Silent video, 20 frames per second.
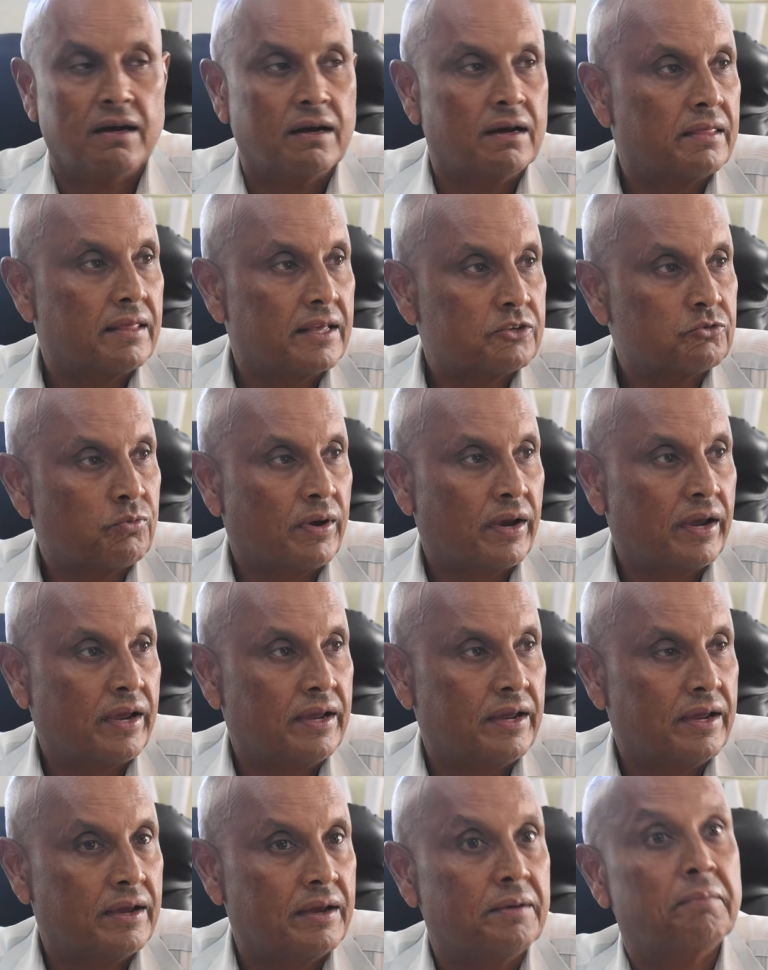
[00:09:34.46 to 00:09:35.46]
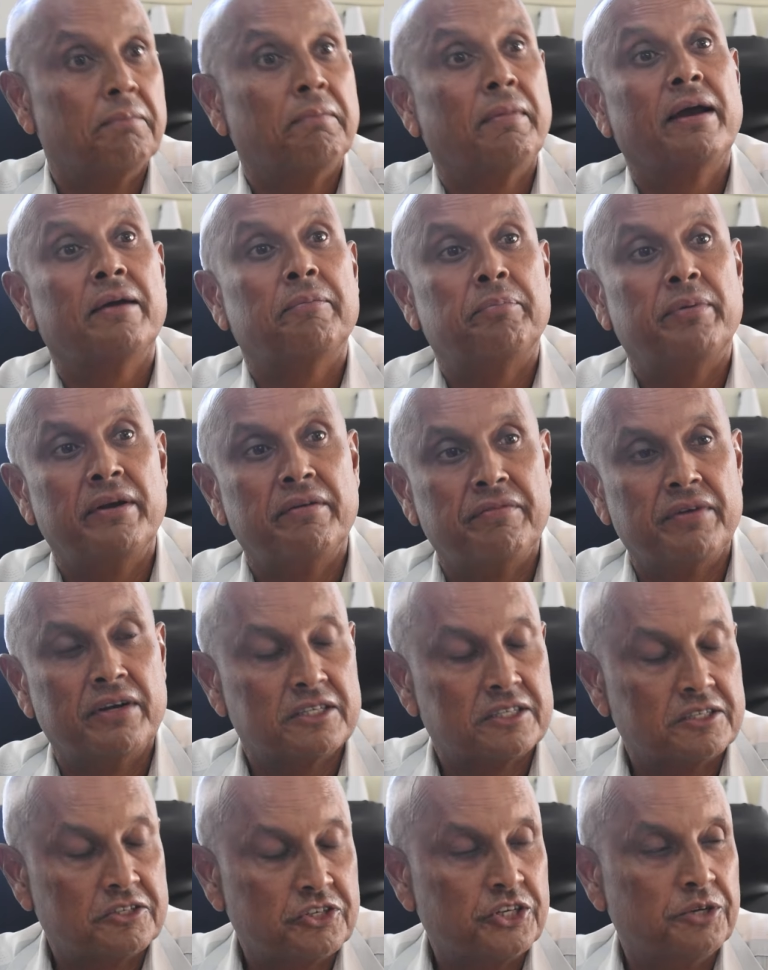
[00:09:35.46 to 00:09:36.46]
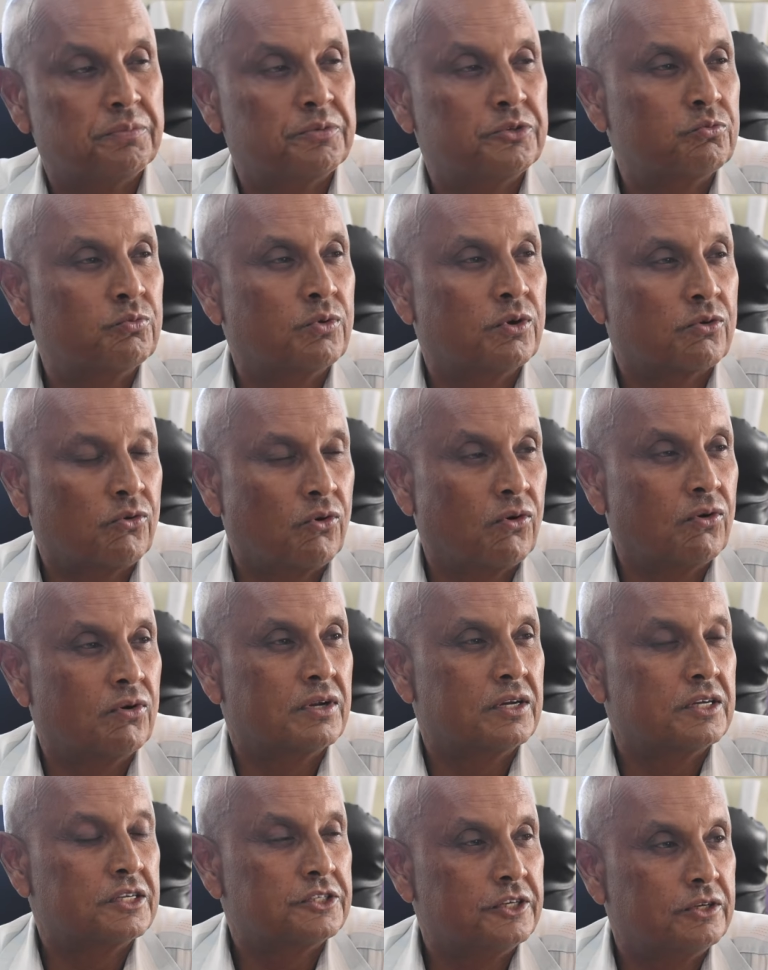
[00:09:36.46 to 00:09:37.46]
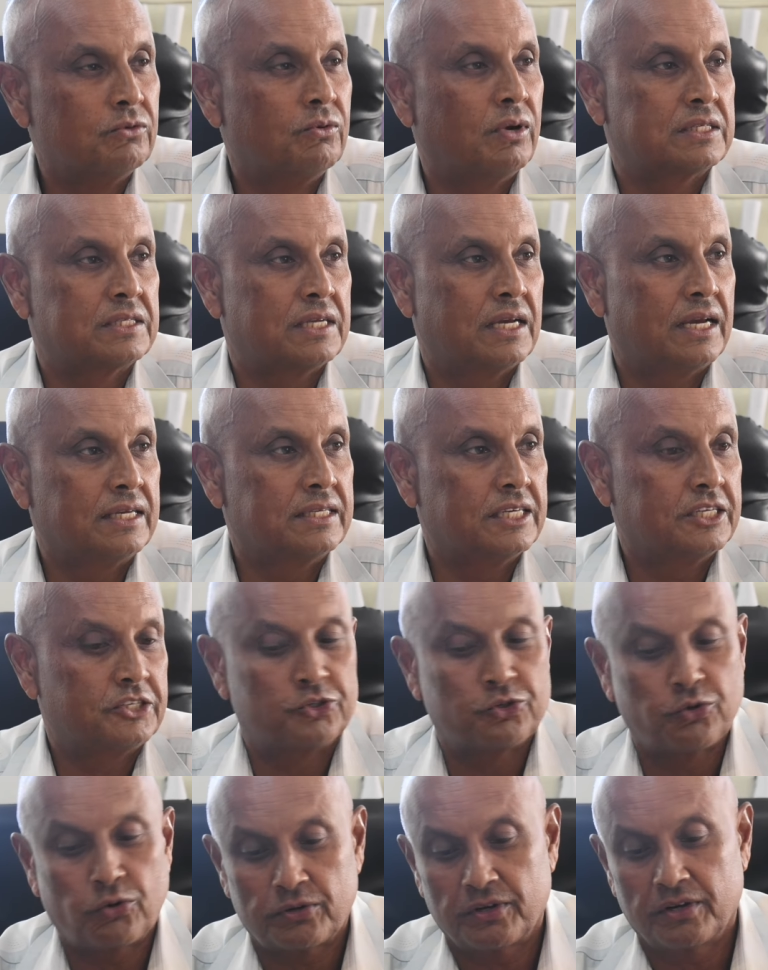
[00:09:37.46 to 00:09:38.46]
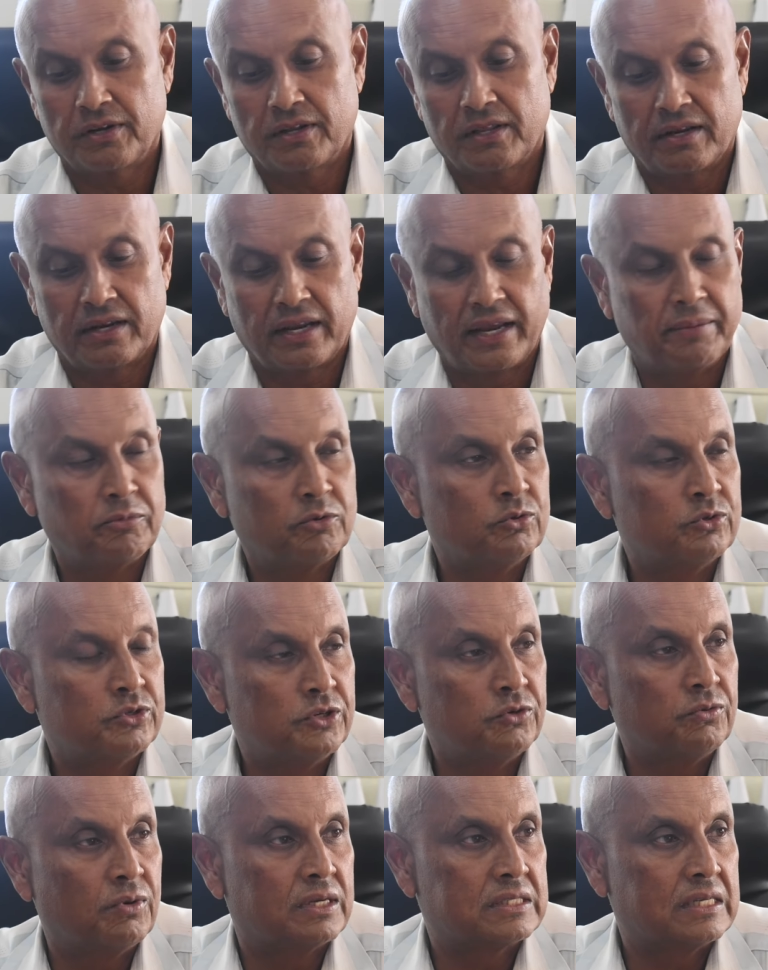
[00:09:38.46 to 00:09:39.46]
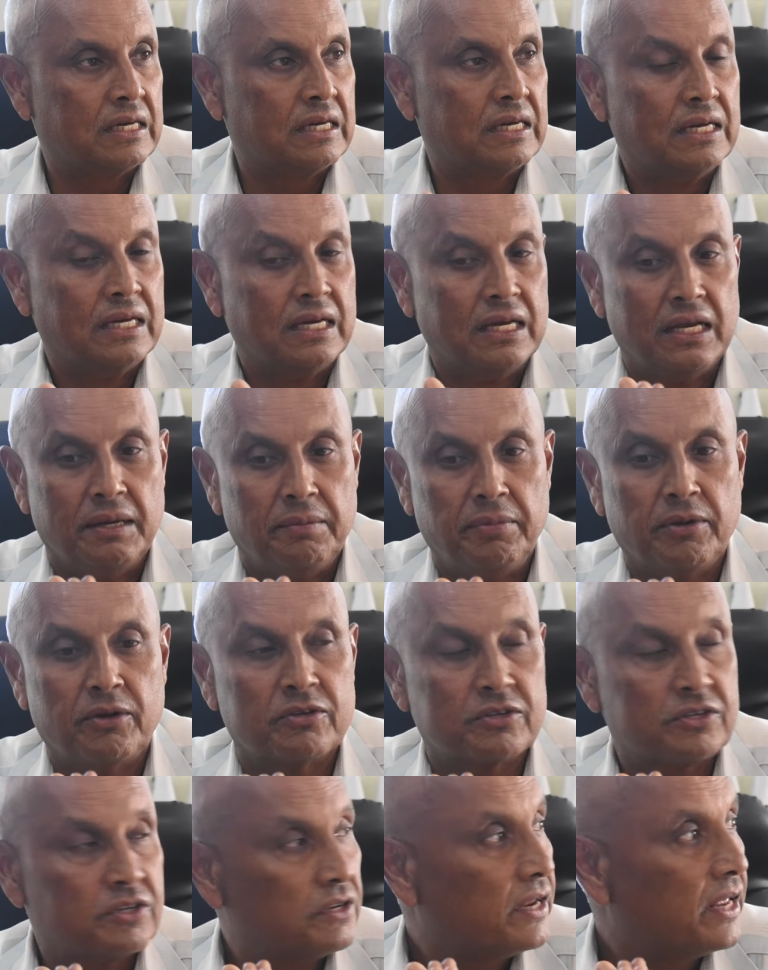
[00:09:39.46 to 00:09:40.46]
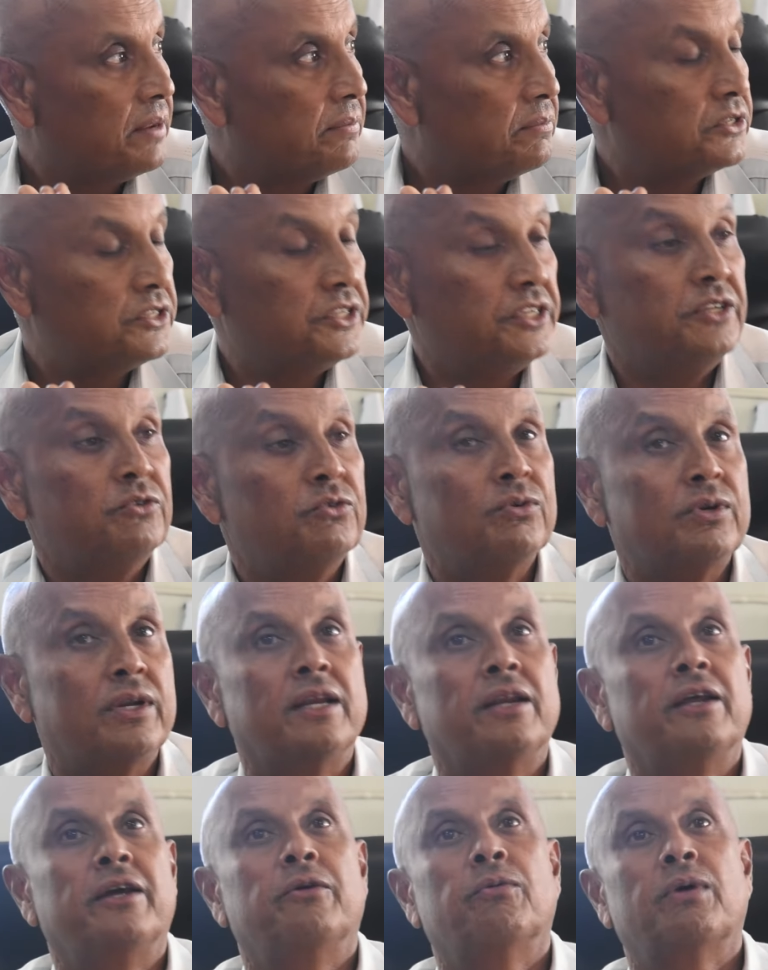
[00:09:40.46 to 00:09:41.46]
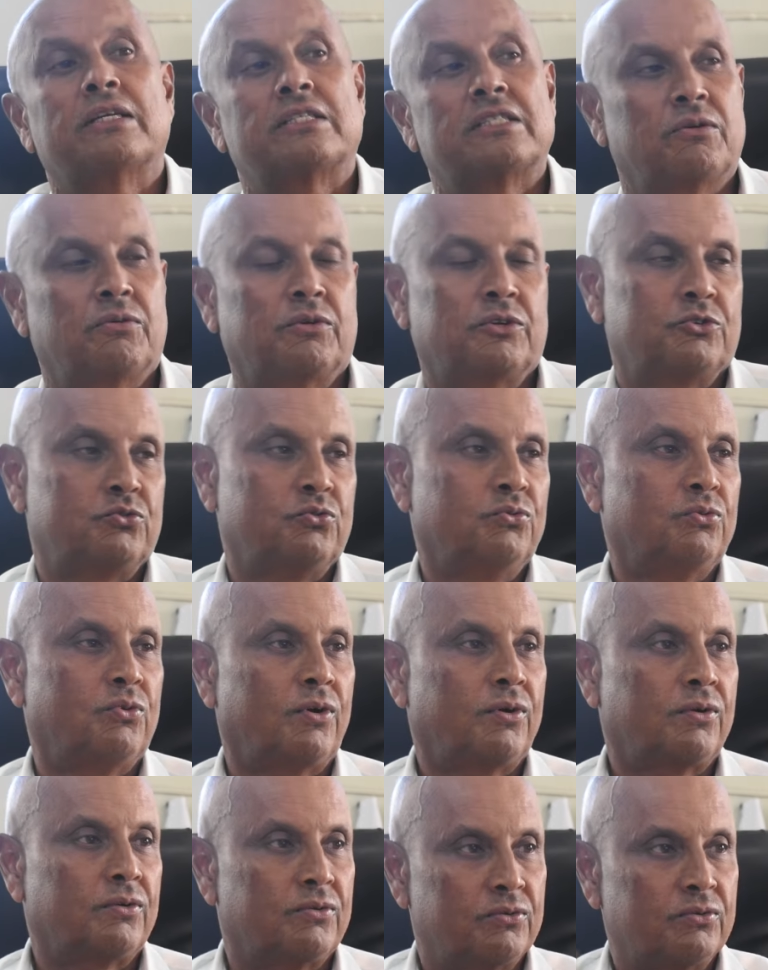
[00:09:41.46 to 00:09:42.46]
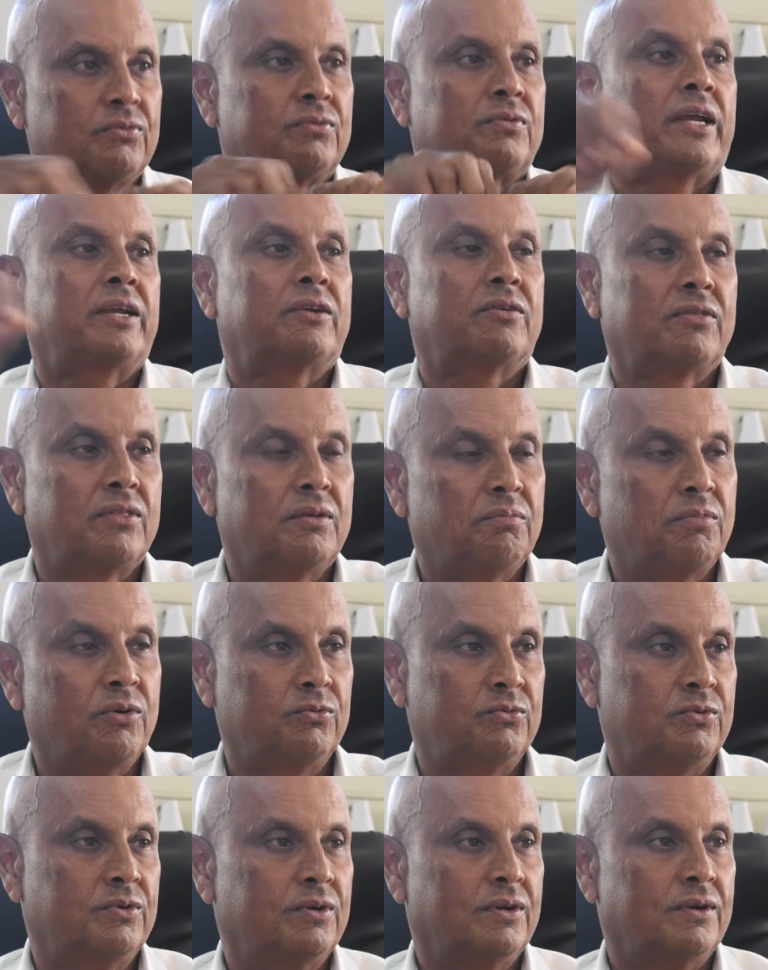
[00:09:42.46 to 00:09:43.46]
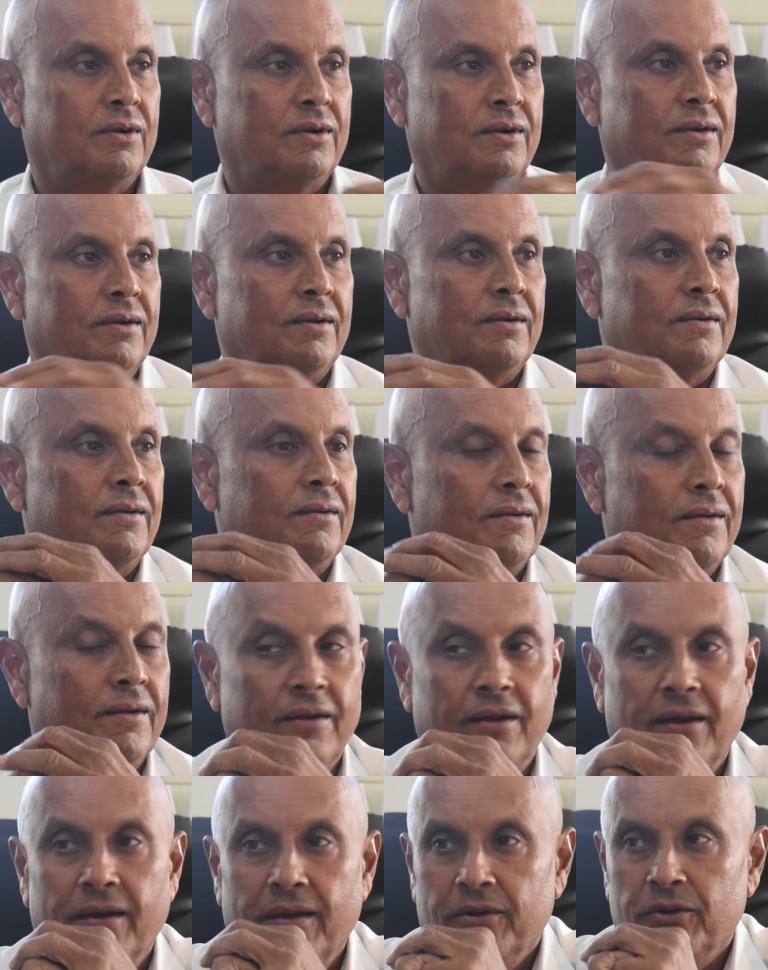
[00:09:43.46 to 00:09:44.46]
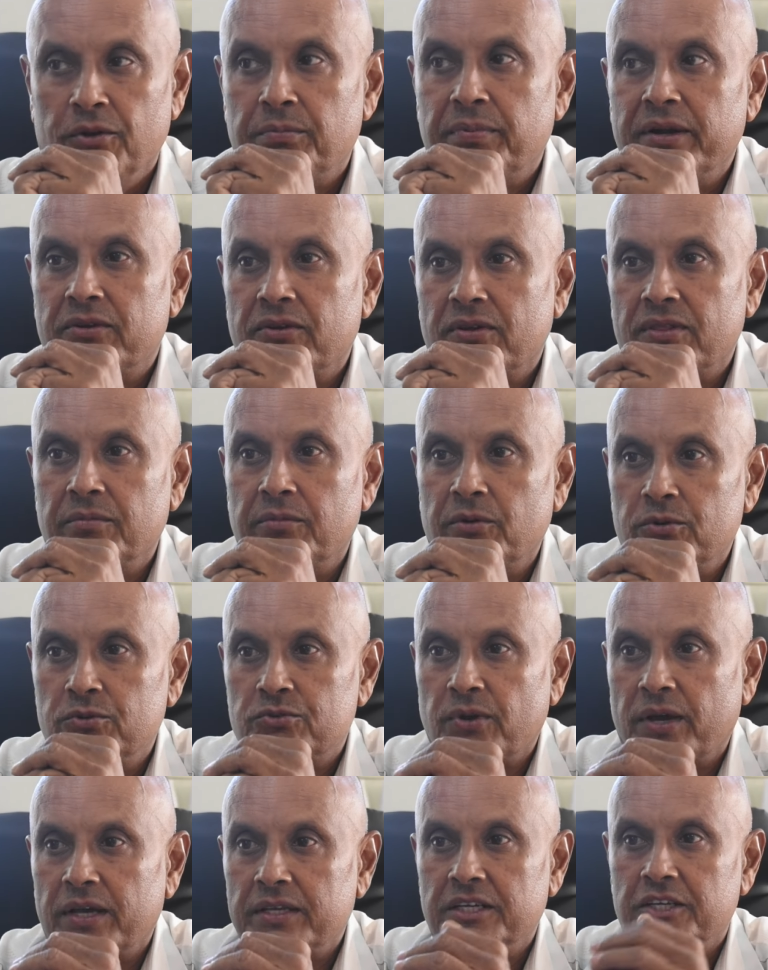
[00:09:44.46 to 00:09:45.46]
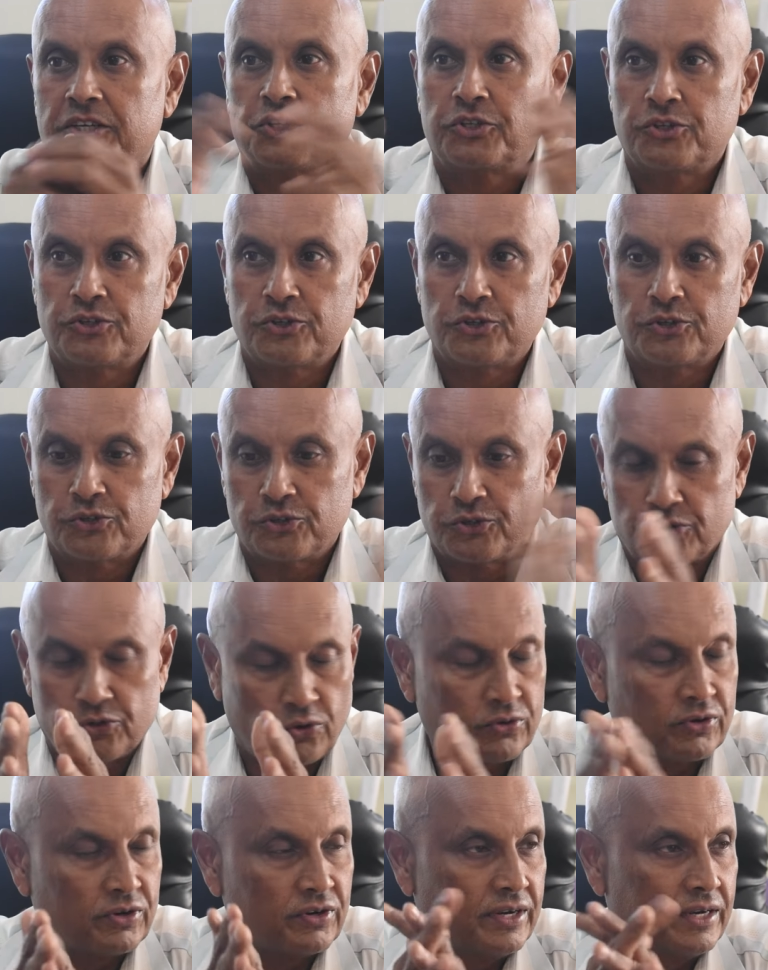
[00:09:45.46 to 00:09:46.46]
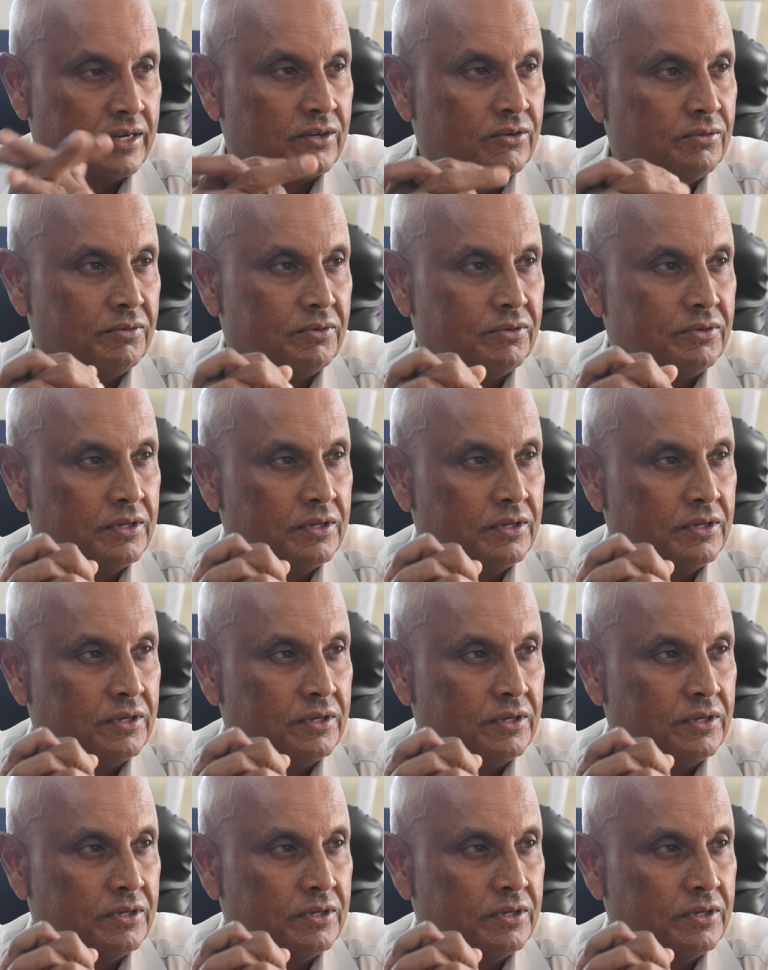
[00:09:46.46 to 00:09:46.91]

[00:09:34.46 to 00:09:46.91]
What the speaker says: That's why my previous ships were called Sinuasa. I just shortened the name to Sinuasa because the name Sinulelewasa was too long to write on the boat, to print on the boat. So I just shortened it to